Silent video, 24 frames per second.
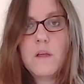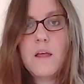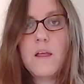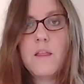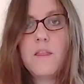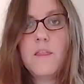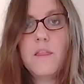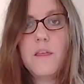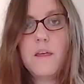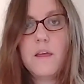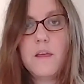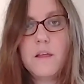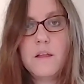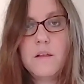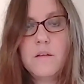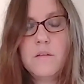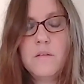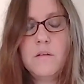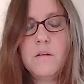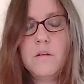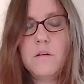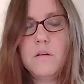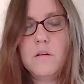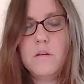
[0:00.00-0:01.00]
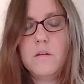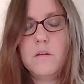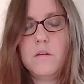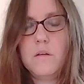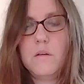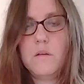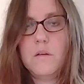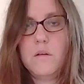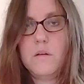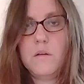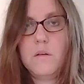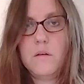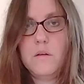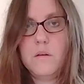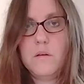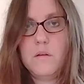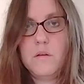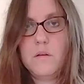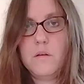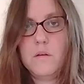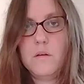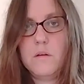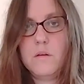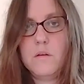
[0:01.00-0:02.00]
And then
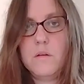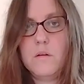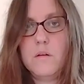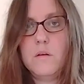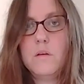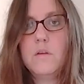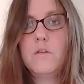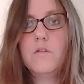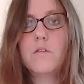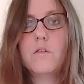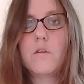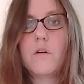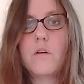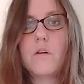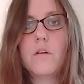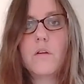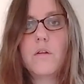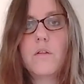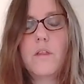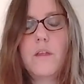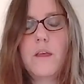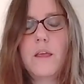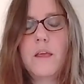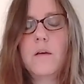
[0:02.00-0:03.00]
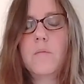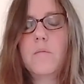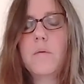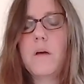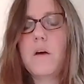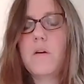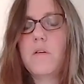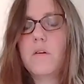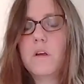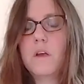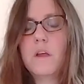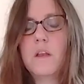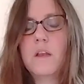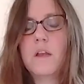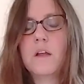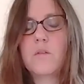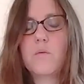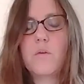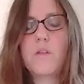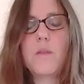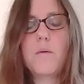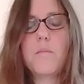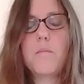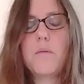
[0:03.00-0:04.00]
you start to think, connect
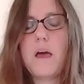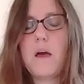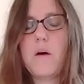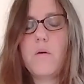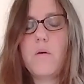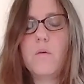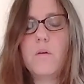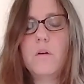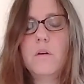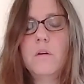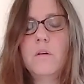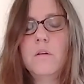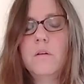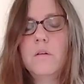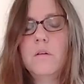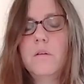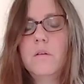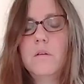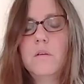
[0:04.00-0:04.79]
with the power.